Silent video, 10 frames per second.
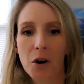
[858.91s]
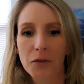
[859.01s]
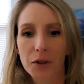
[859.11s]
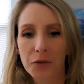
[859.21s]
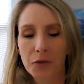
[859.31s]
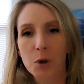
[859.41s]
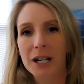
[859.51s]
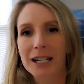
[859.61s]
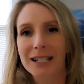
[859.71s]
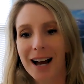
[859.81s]
over
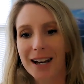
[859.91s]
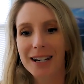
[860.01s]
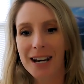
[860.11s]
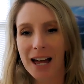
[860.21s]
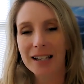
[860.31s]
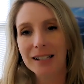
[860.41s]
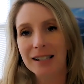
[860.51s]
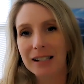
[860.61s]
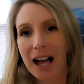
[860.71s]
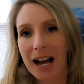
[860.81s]
40.net
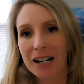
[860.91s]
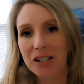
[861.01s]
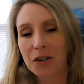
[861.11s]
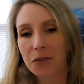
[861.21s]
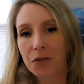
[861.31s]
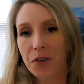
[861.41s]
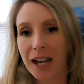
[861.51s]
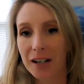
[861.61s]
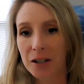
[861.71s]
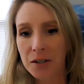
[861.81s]
slash
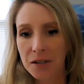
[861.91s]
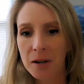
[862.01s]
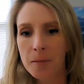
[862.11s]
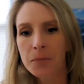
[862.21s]
fails,